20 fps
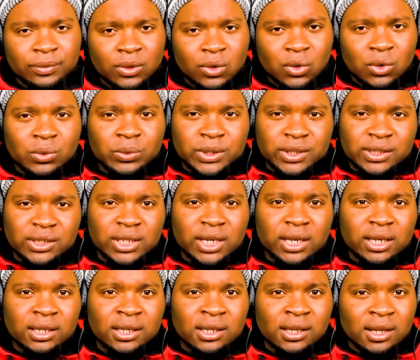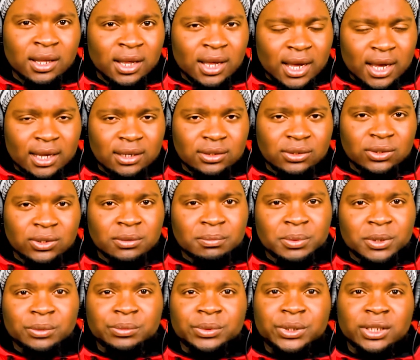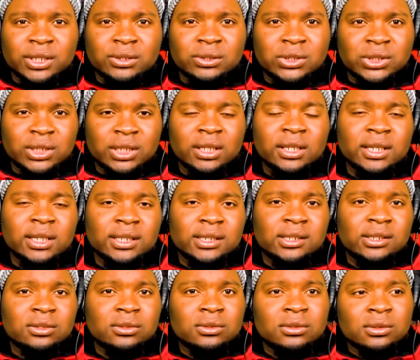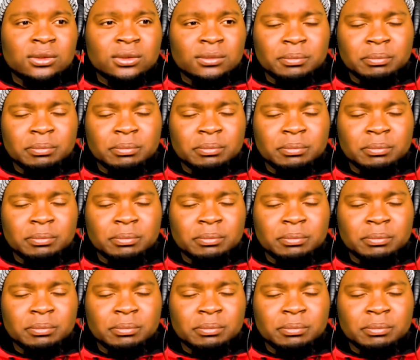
Always check, and you can probably negotiate a deal